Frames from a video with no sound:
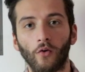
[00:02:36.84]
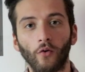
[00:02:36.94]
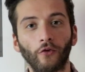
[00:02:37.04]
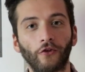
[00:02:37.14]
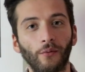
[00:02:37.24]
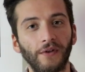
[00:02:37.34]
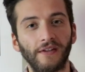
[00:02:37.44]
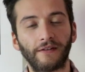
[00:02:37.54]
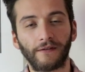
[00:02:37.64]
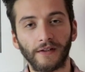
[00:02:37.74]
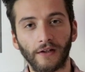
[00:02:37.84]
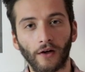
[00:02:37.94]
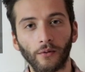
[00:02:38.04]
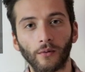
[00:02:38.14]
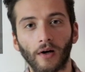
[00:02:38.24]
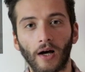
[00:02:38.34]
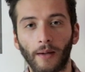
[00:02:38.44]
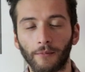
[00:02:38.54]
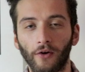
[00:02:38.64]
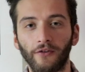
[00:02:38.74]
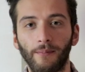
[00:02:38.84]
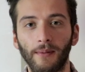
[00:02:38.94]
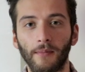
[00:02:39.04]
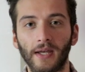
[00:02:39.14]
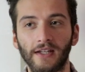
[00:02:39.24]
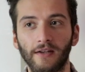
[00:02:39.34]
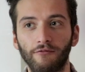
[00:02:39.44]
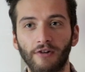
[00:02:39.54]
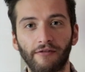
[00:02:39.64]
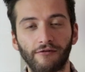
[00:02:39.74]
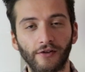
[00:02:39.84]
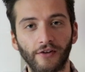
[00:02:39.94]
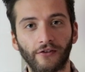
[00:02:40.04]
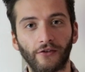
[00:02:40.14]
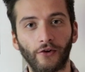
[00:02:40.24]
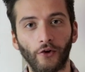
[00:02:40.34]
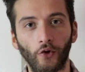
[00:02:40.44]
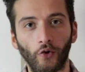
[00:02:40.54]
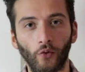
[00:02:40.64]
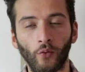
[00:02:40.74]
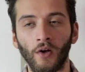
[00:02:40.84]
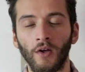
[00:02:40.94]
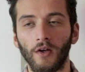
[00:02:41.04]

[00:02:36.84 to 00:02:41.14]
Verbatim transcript: Also in this video, I'm going to be making reference to